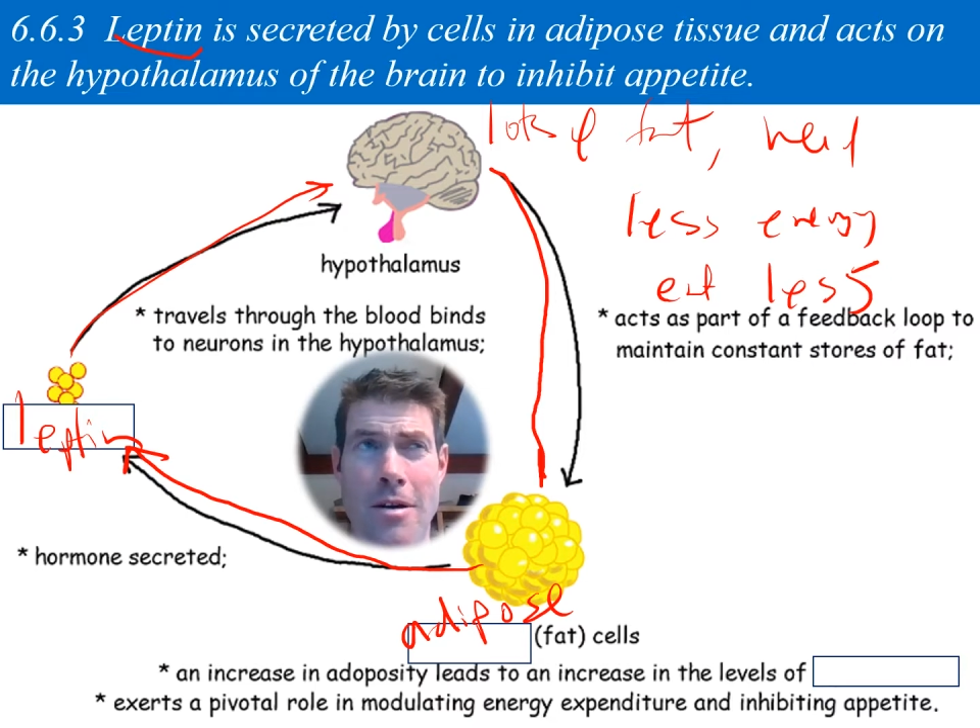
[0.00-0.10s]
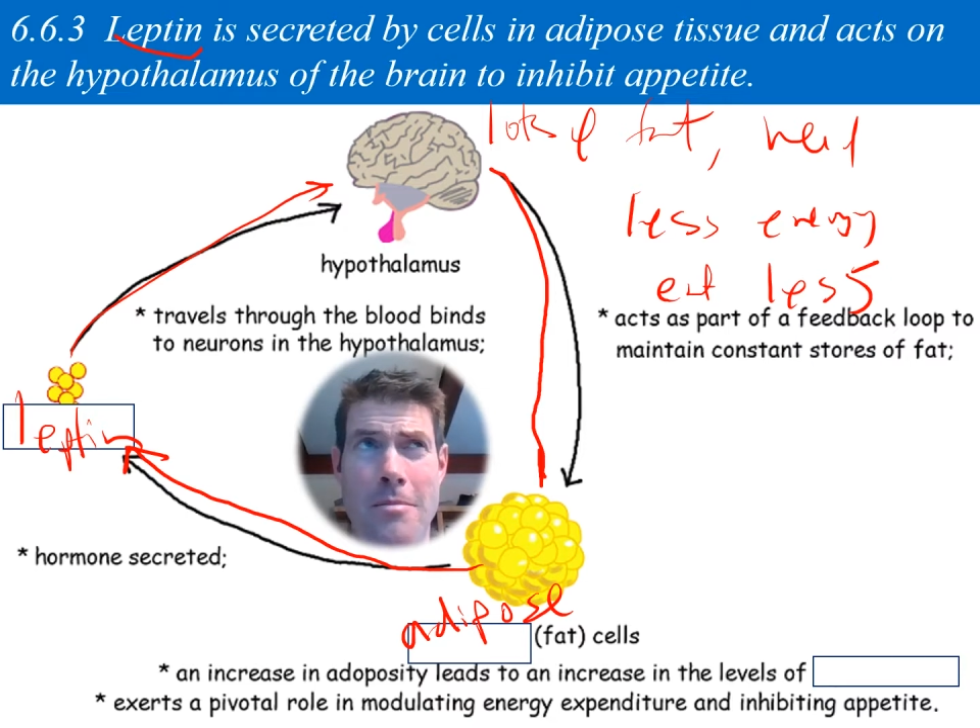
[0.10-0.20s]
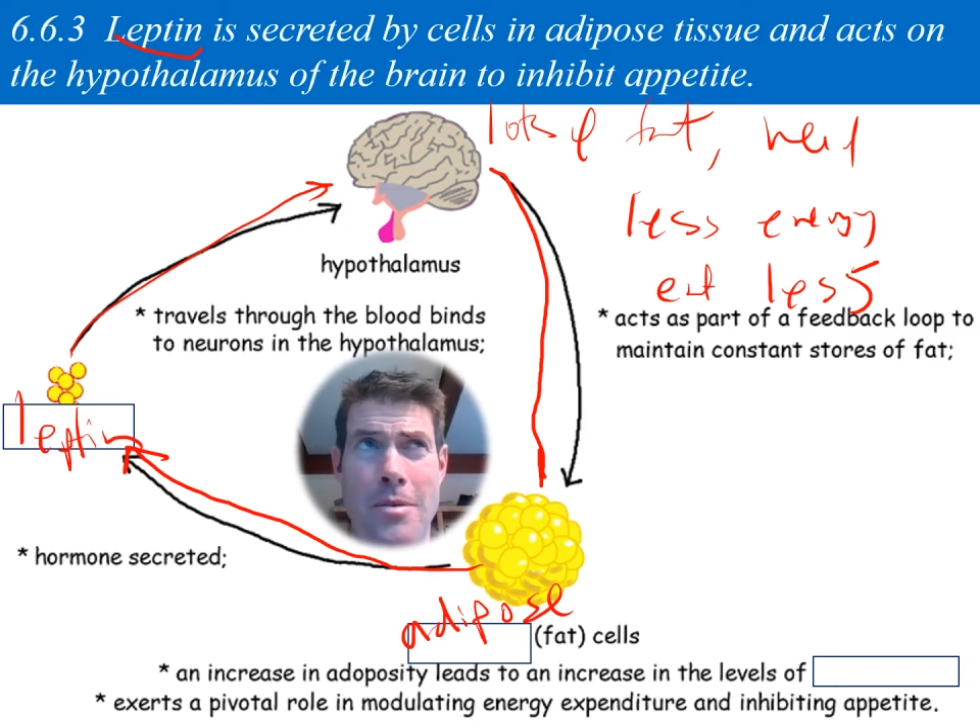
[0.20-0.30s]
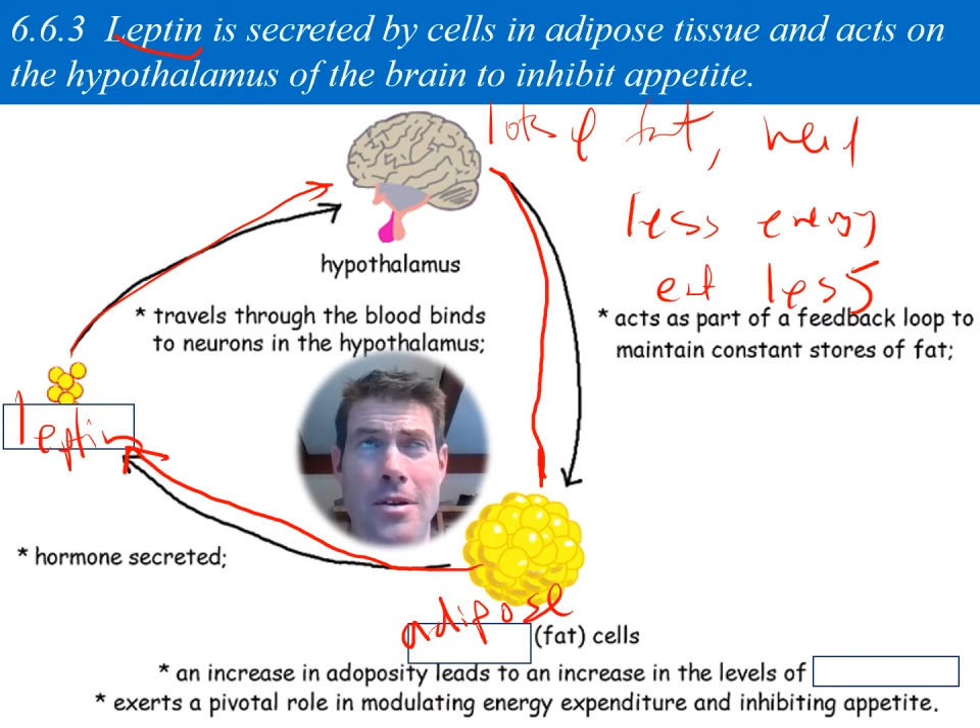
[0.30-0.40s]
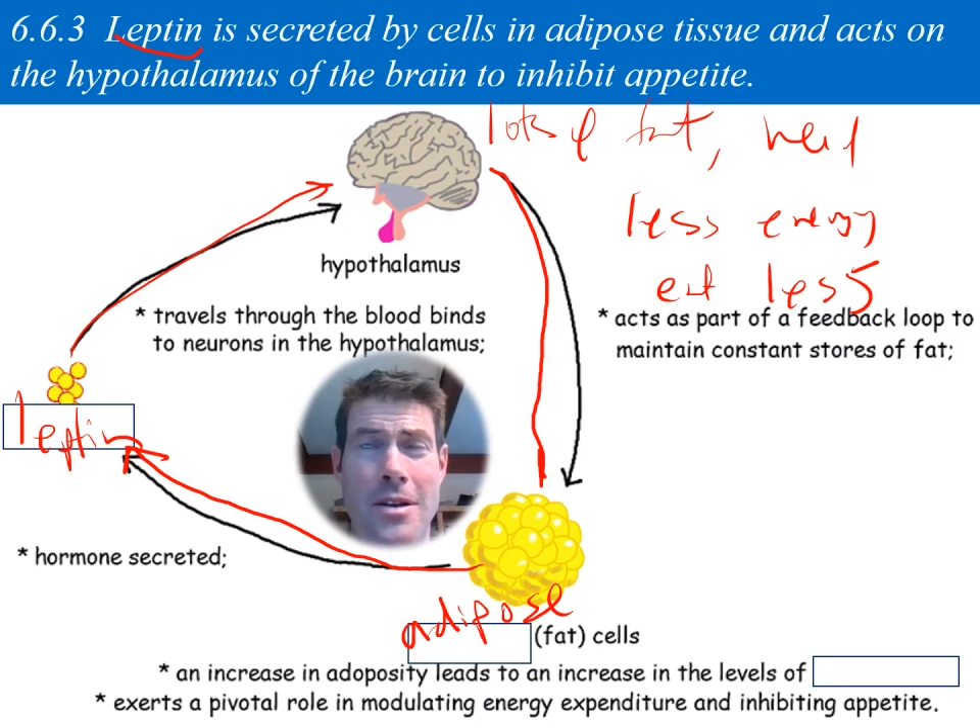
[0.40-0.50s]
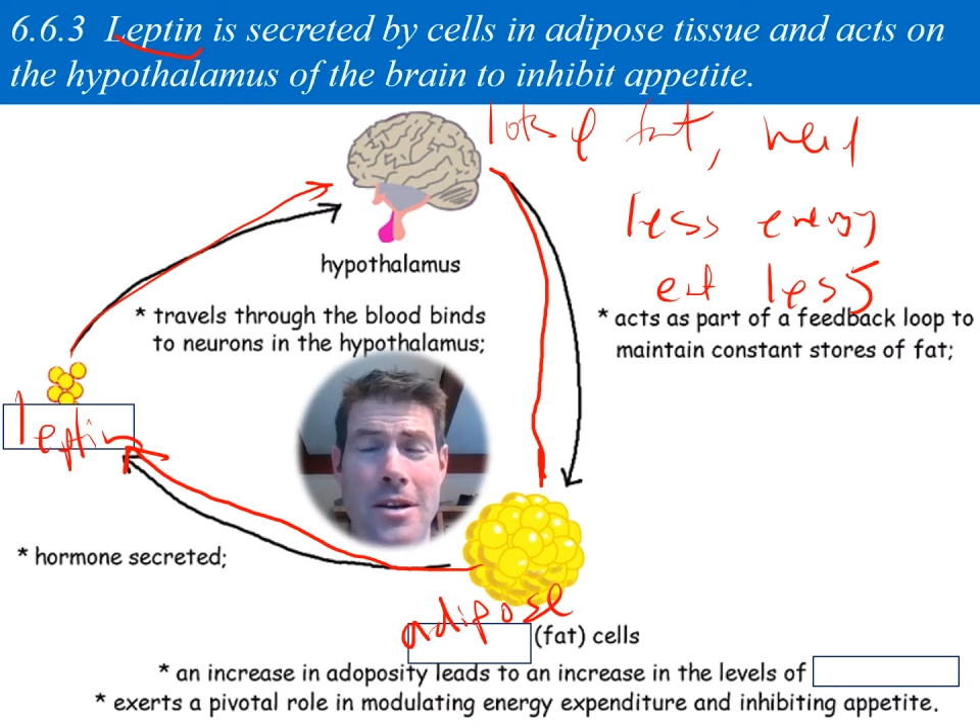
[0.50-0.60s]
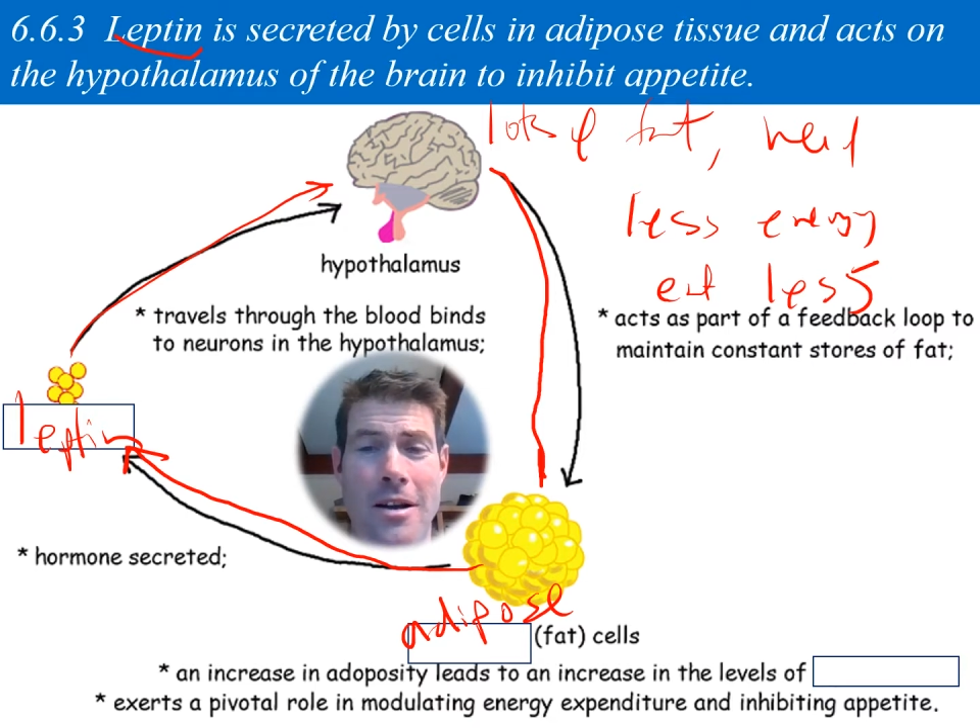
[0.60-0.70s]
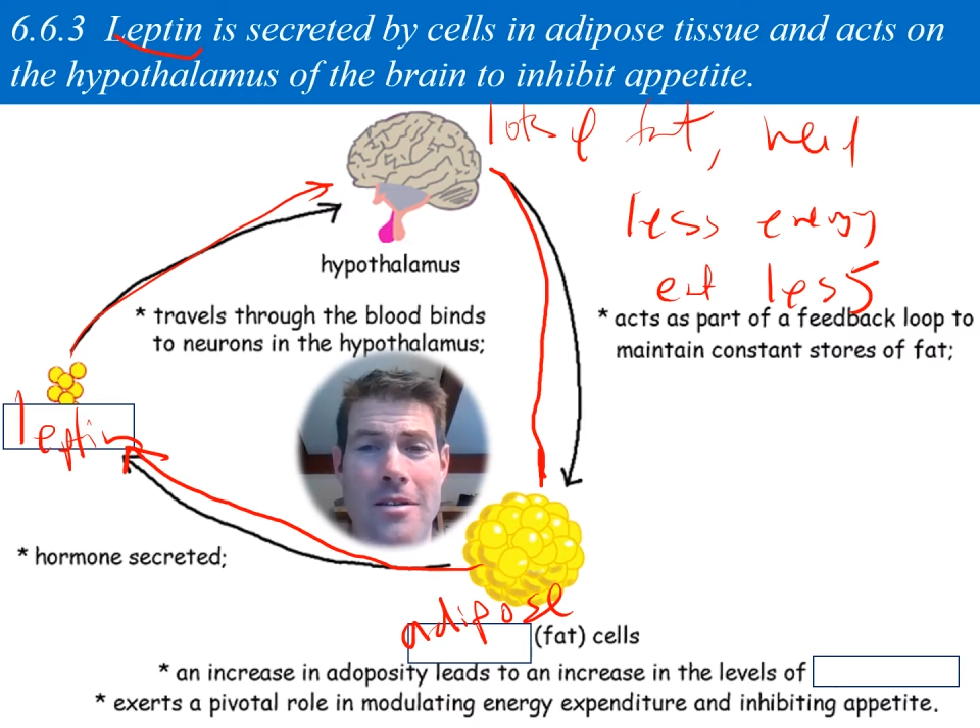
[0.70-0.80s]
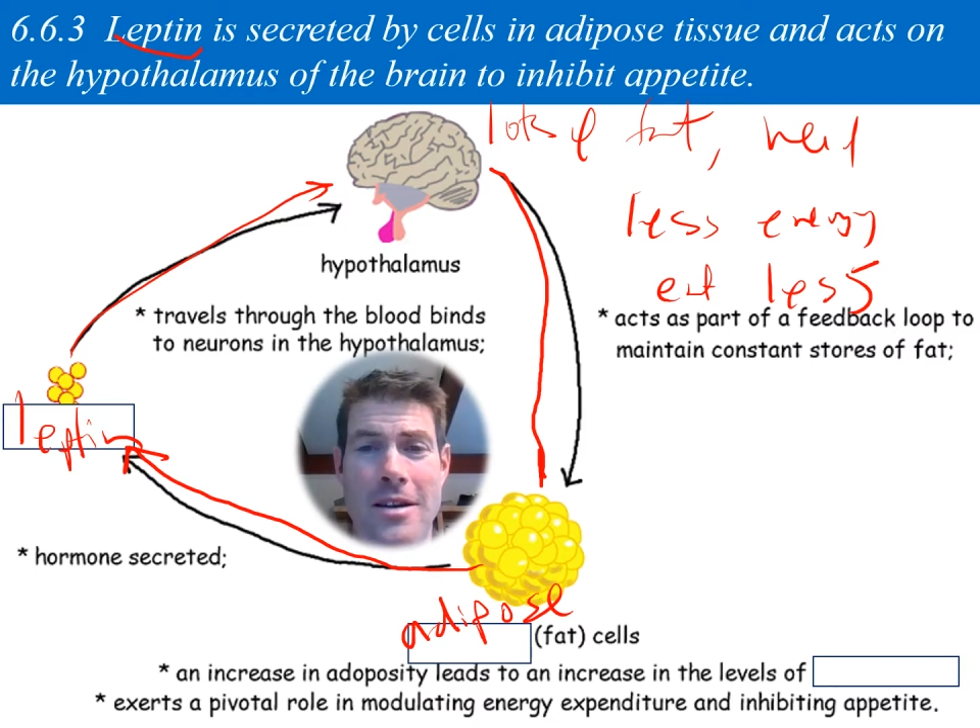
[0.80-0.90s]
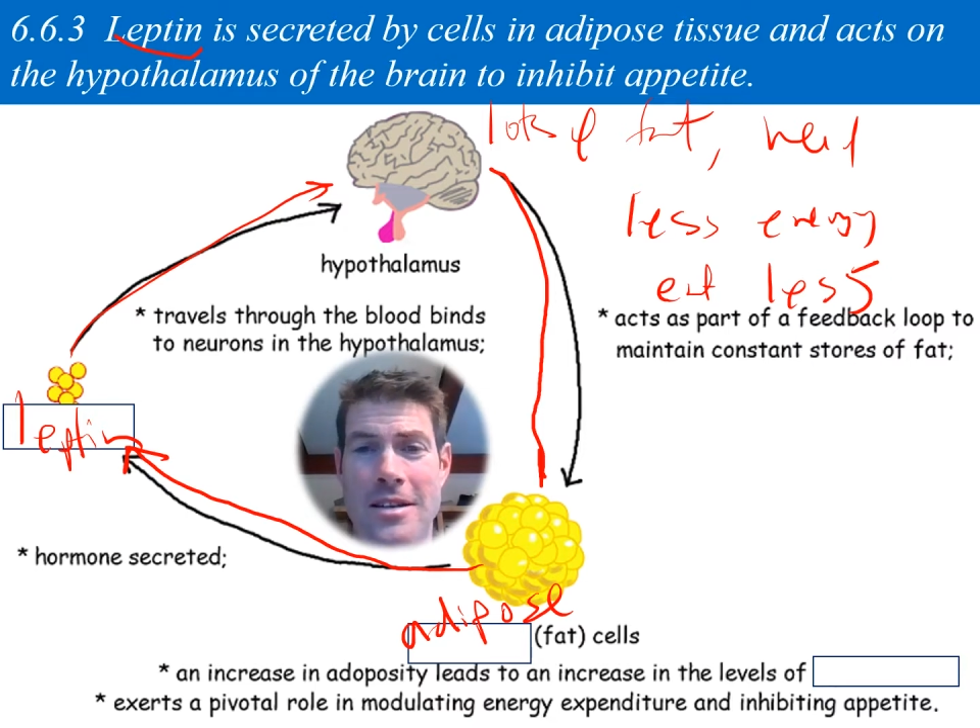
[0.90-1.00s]
billion-dollar
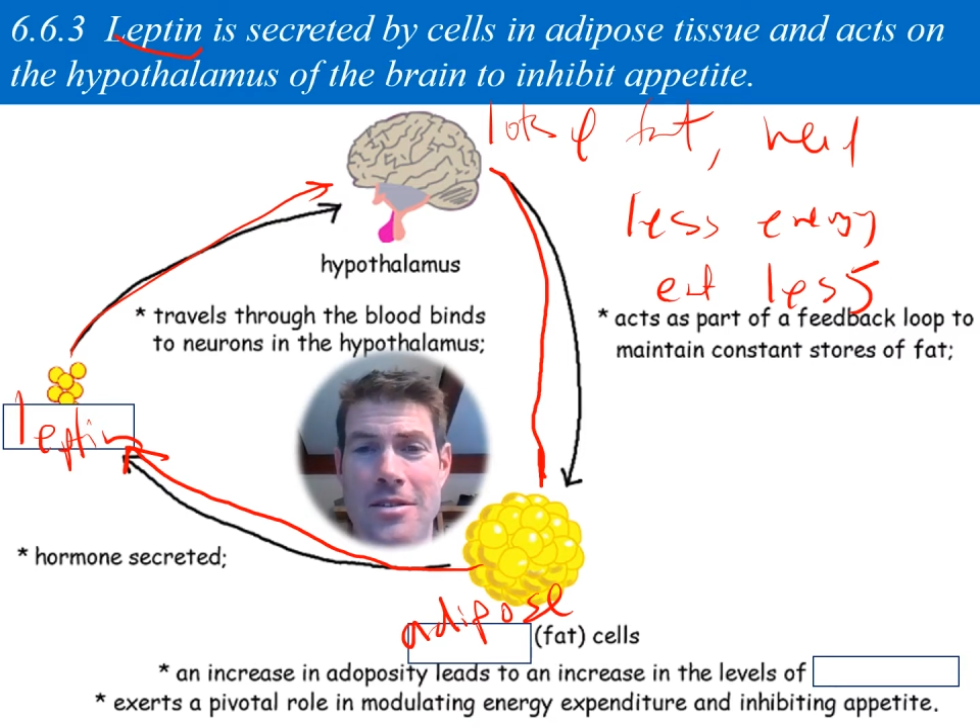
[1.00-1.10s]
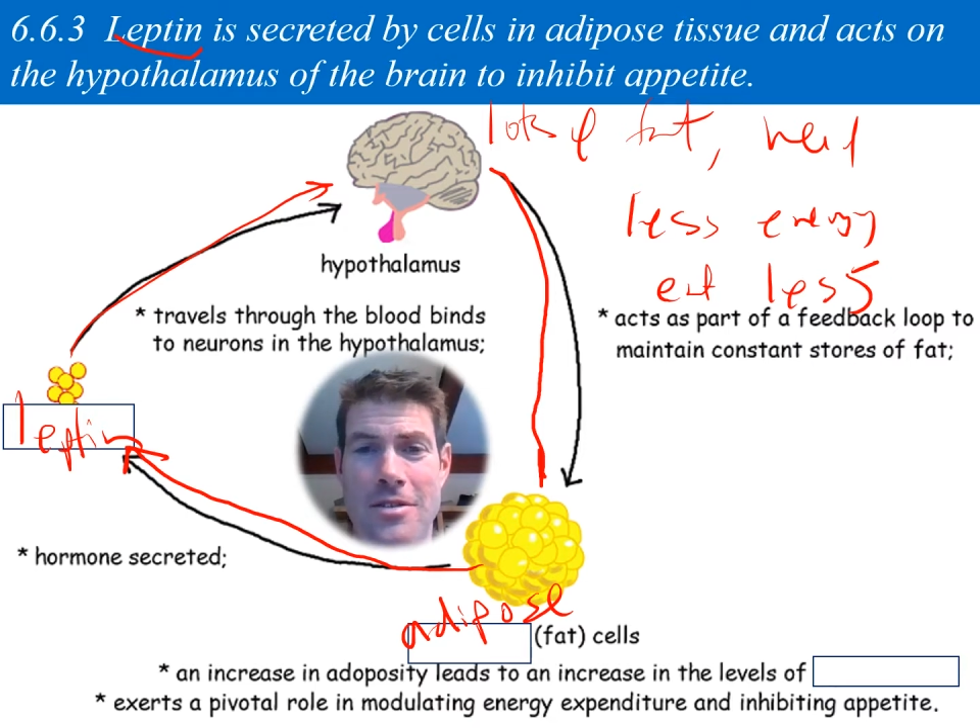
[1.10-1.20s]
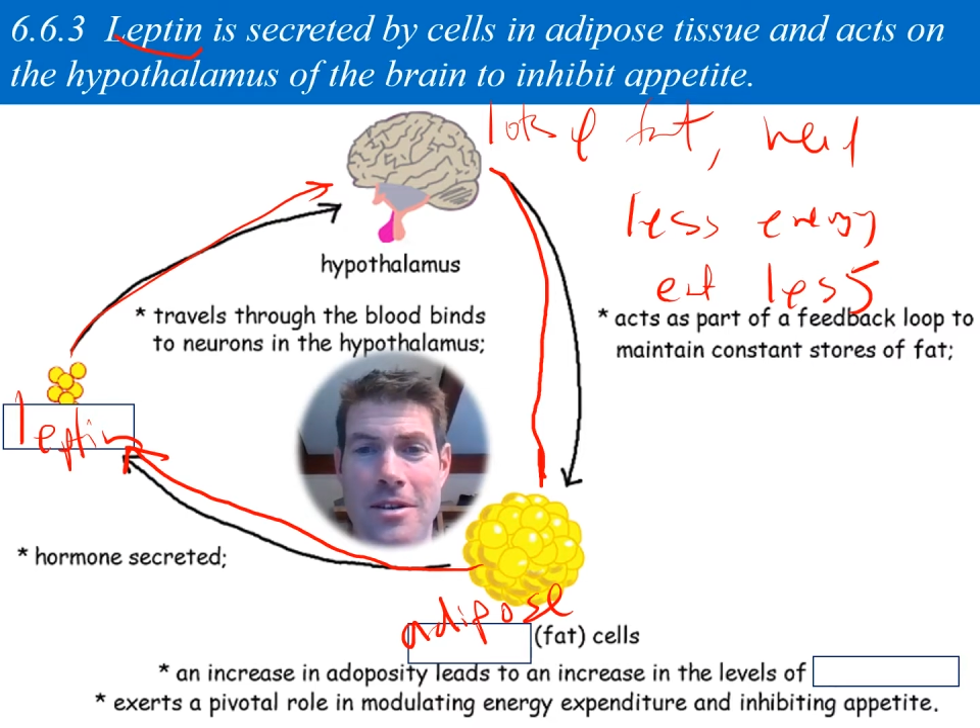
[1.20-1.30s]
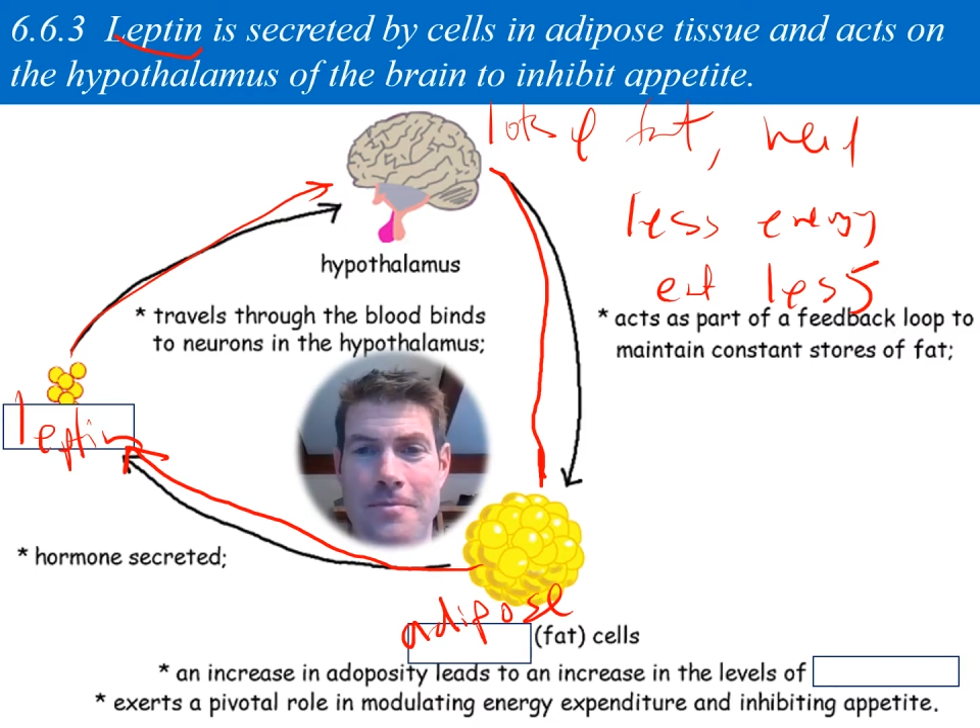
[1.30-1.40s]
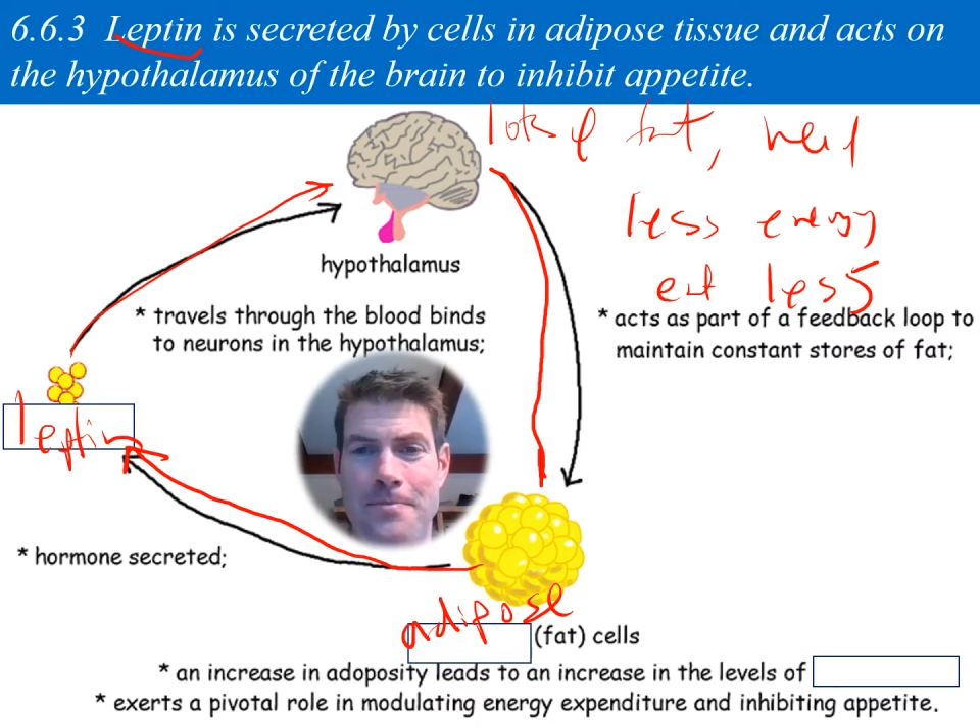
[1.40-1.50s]
industry.